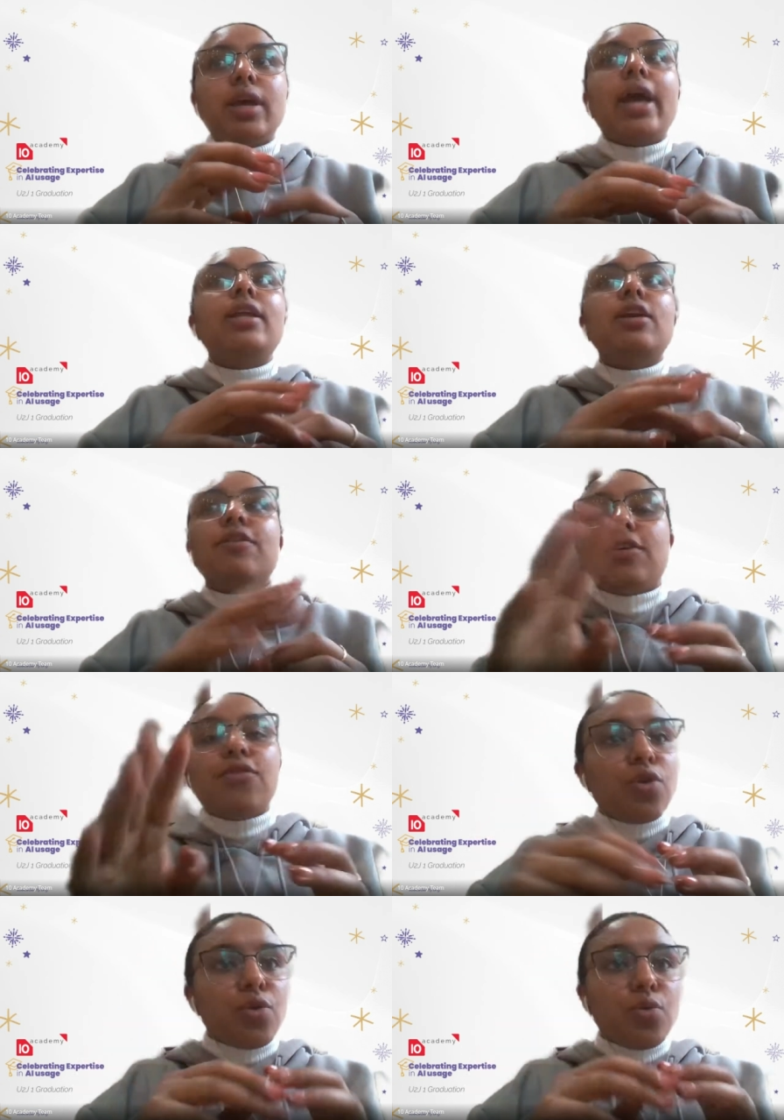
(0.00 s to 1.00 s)
any of the
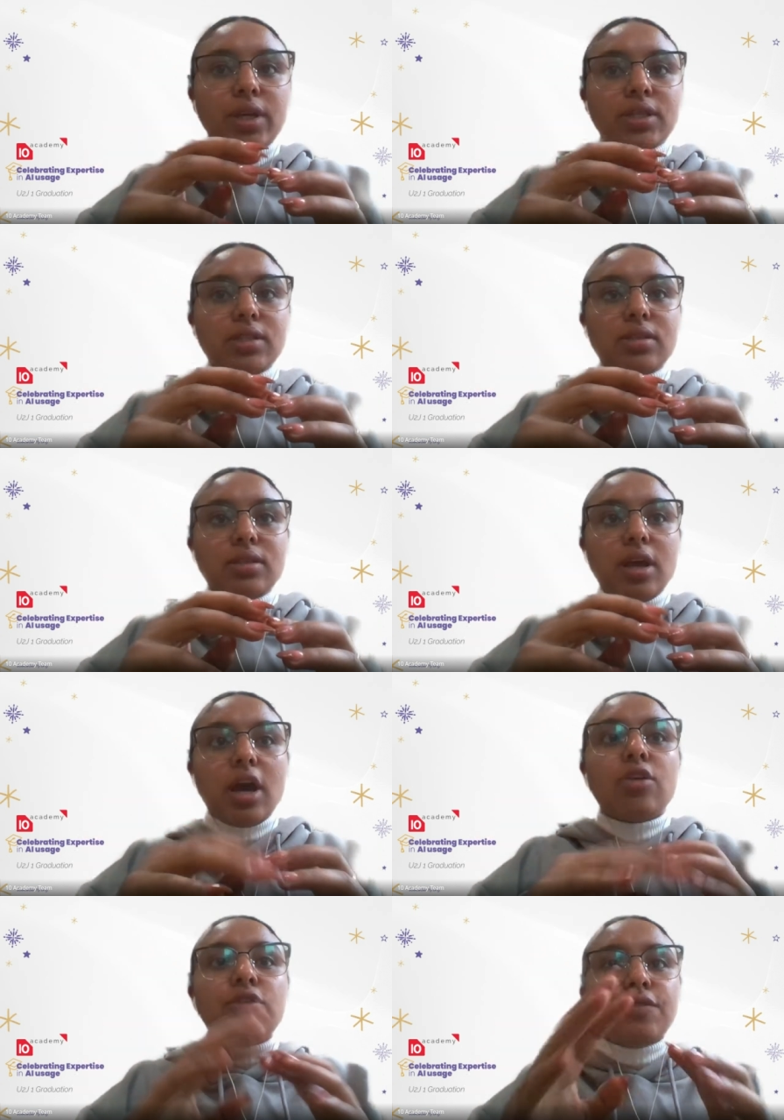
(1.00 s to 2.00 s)
four weeks
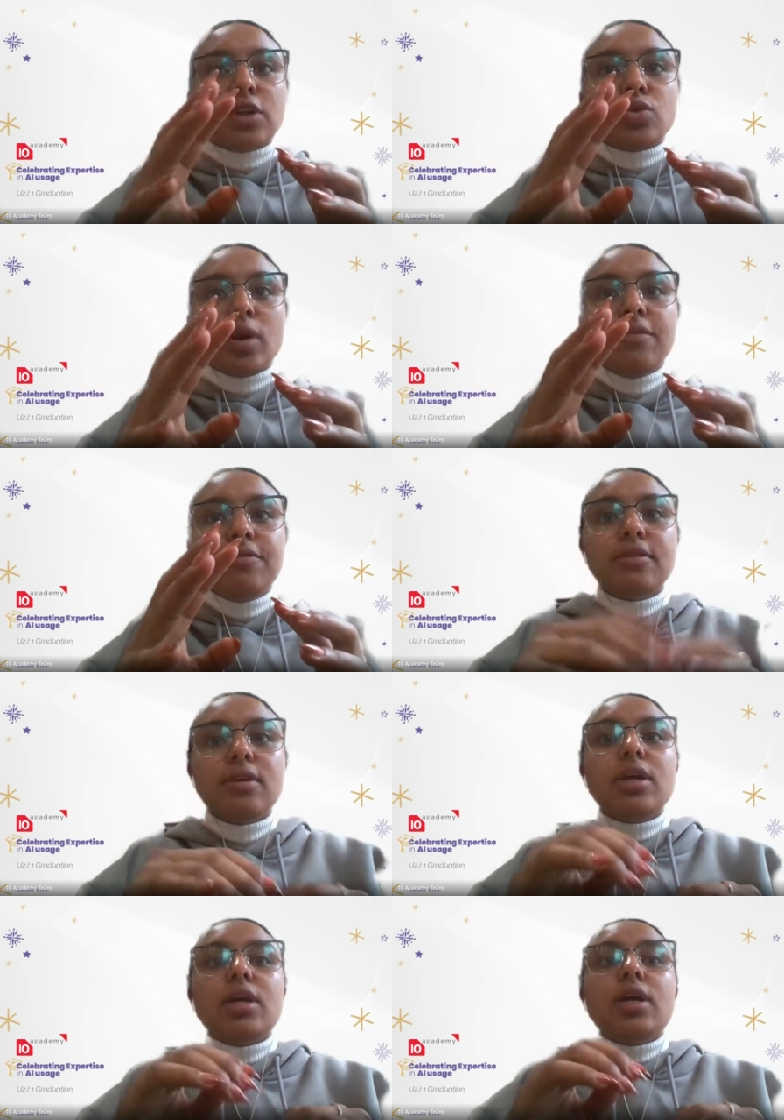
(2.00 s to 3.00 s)
out of the top,
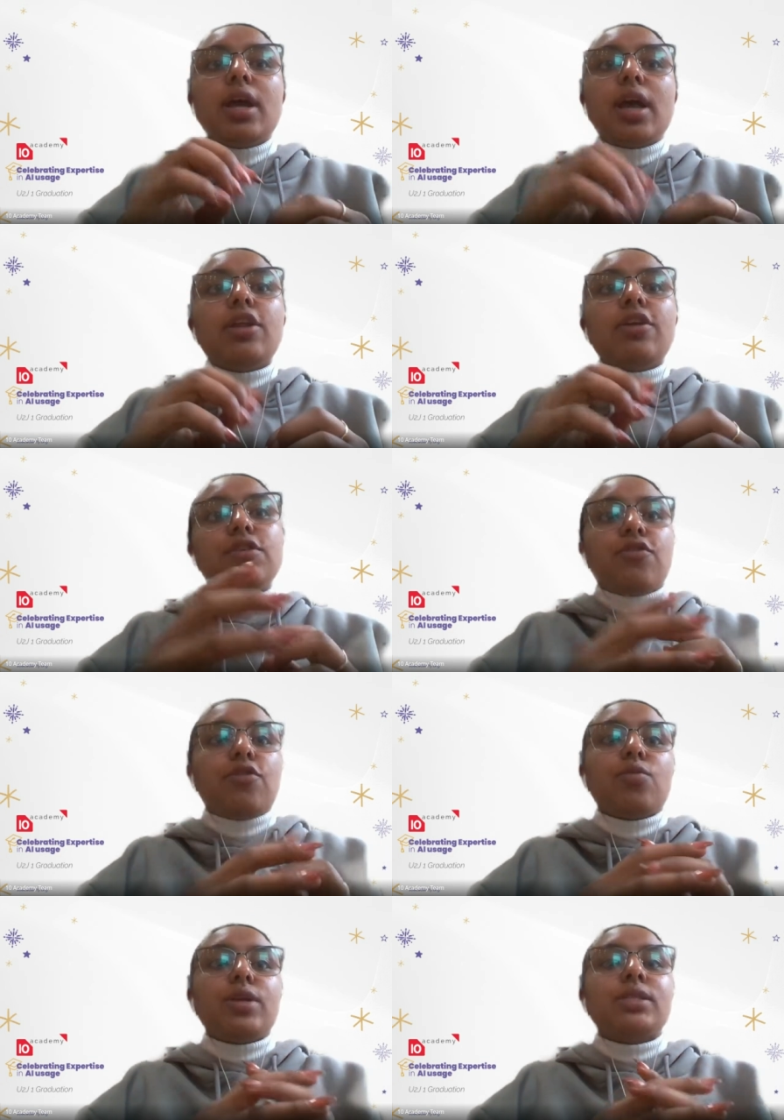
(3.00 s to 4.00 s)
any of the
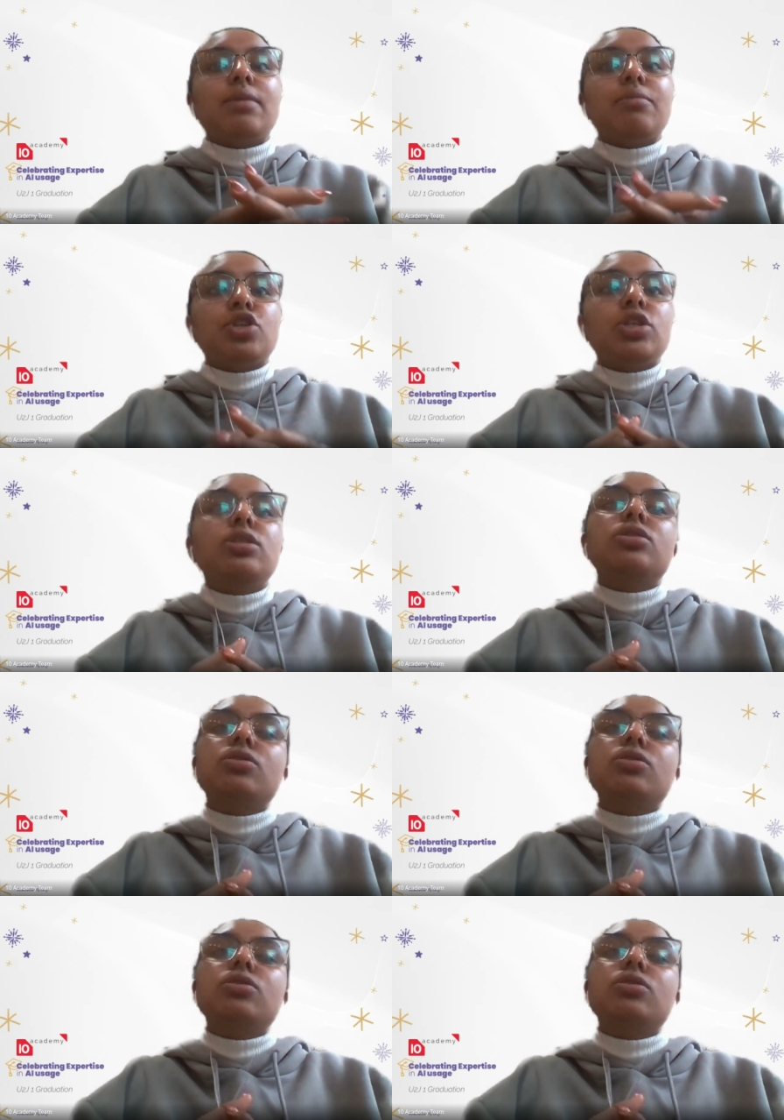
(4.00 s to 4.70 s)
four week submissions